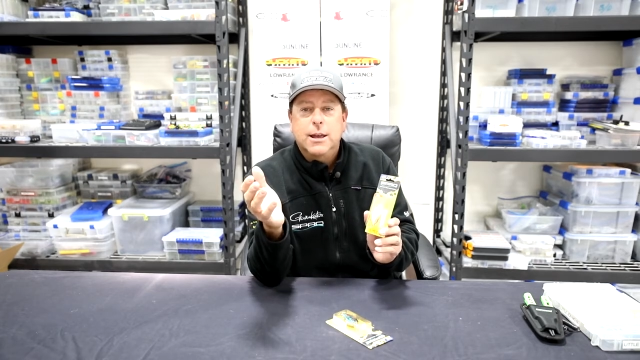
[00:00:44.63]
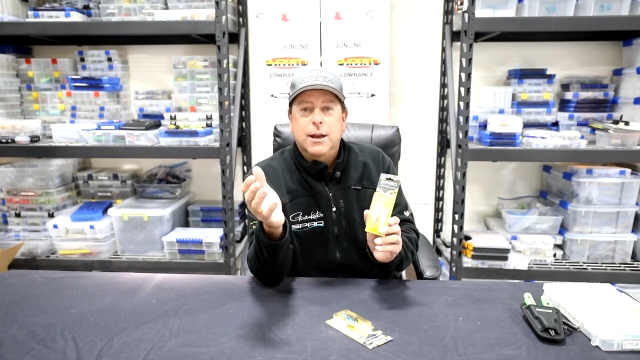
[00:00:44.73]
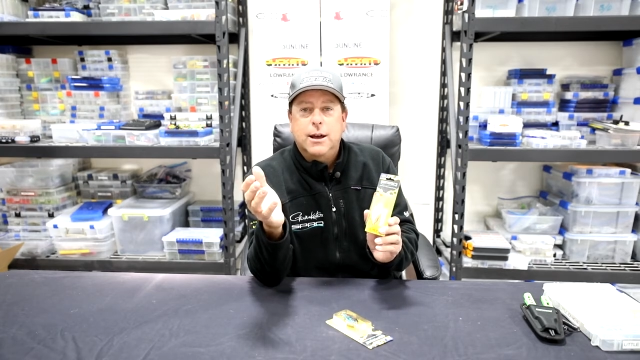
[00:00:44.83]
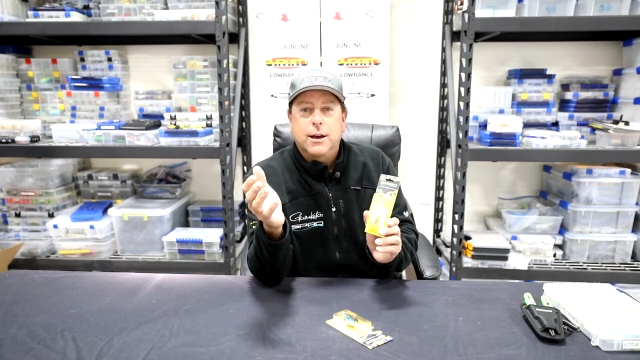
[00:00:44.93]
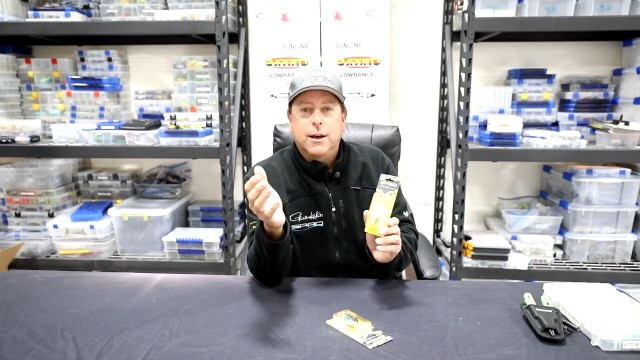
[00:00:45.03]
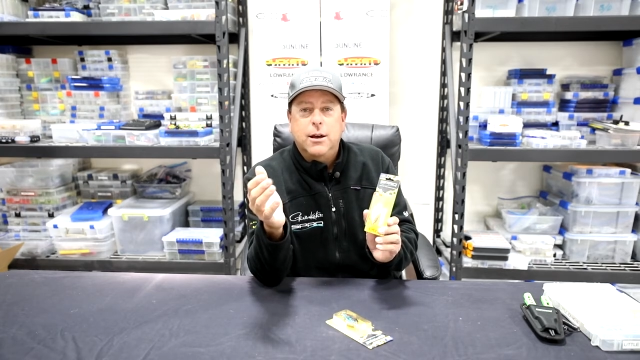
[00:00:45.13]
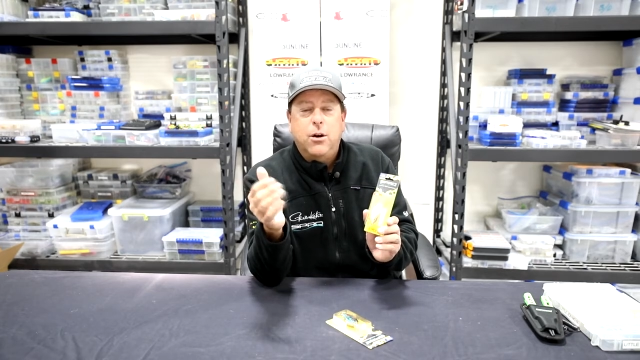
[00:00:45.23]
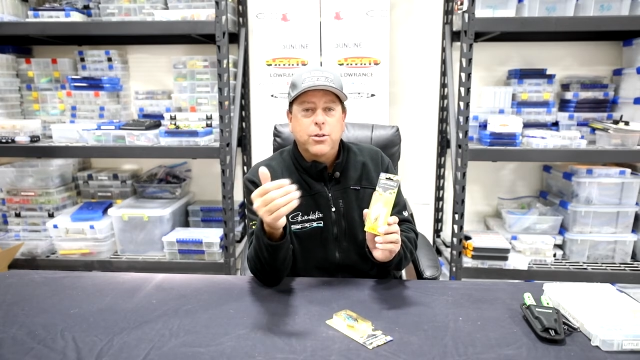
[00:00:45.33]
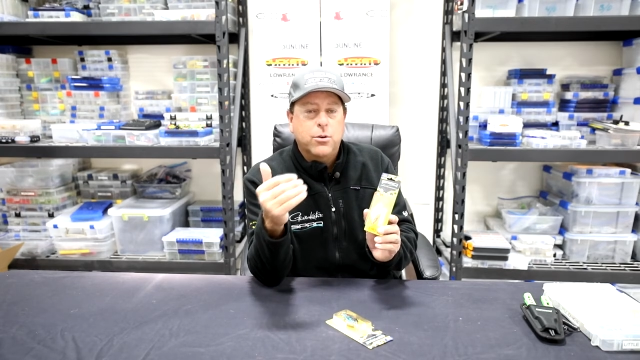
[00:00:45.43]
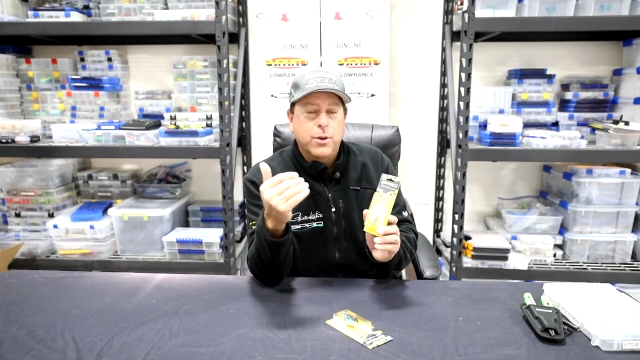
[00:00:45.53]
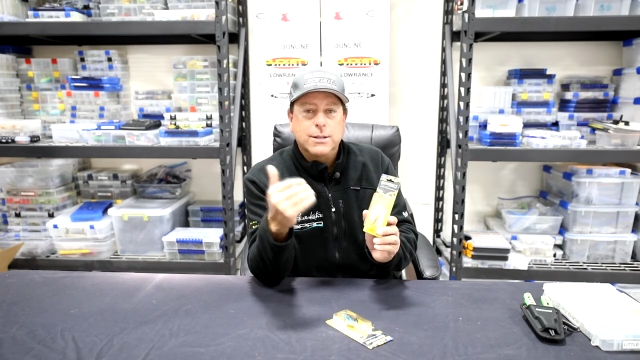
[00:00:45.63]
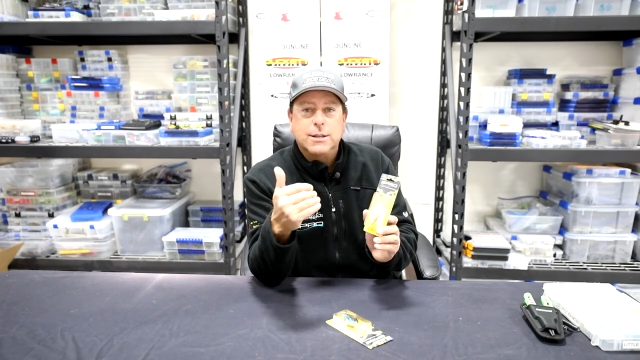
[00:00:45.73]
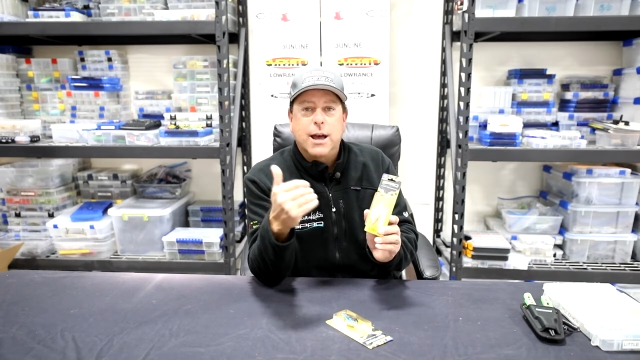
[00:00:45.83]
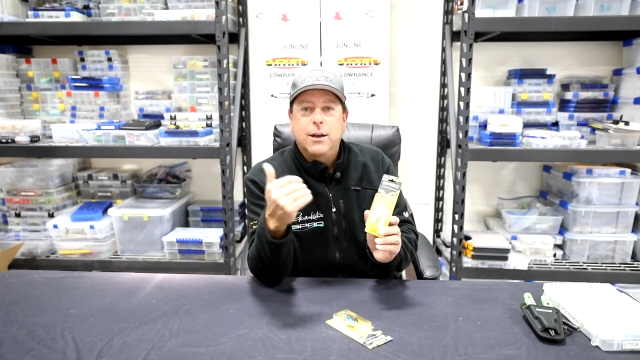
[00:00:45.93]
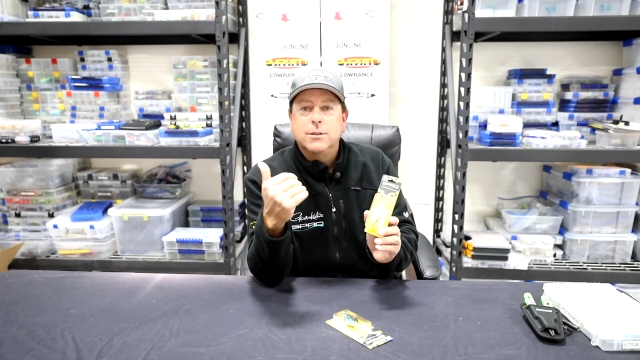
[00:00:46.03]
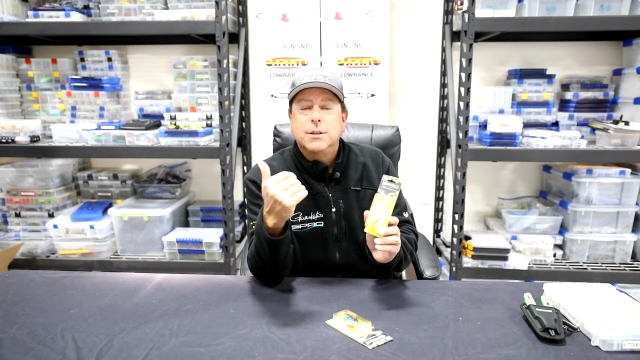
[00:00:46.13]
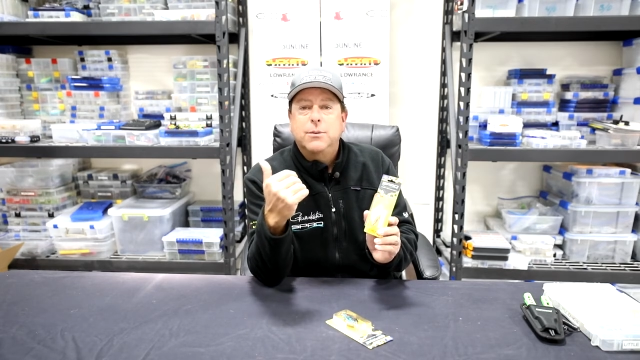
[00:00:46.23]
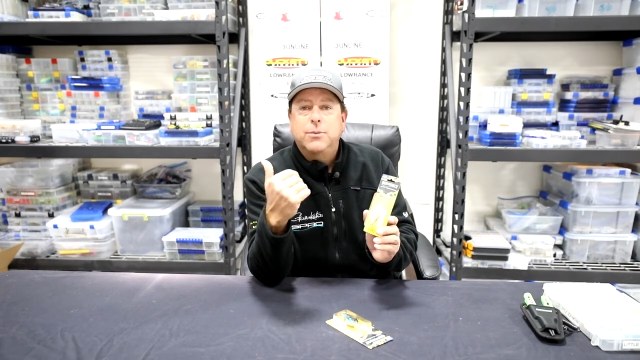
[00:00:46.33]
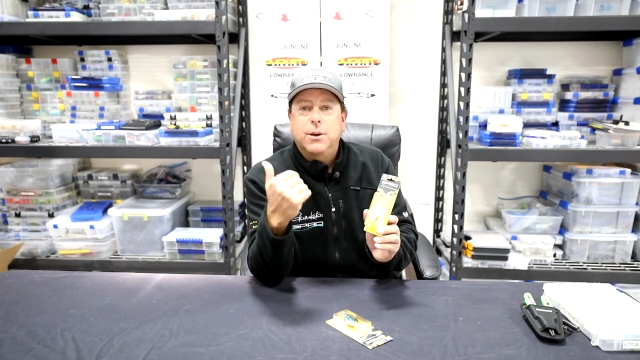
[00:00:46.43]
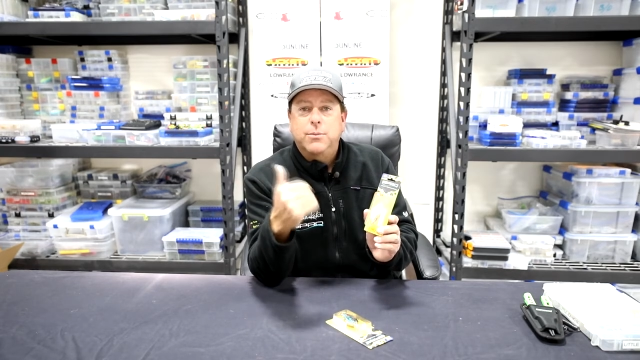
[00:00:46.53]
All the great styles
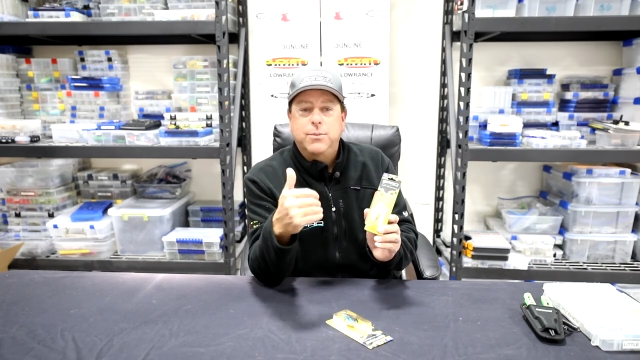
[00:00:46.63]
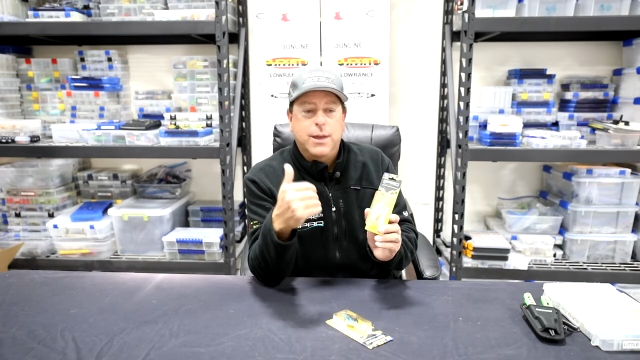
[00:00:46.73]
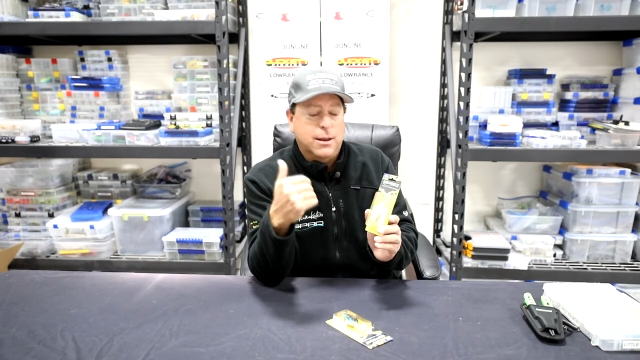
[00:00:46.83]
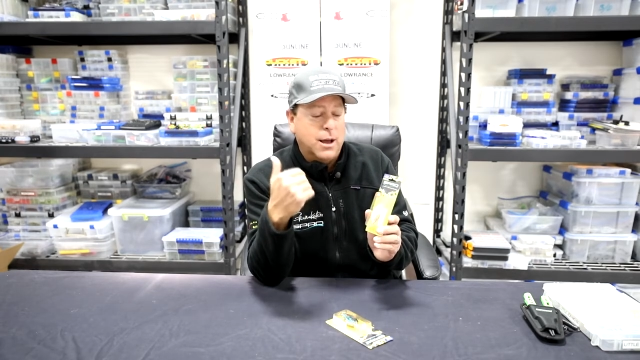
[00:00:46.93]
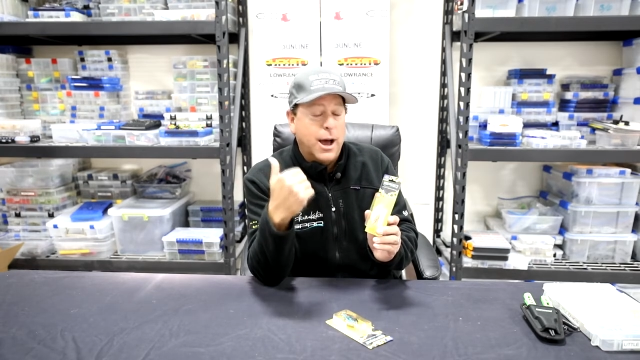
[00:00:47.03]
that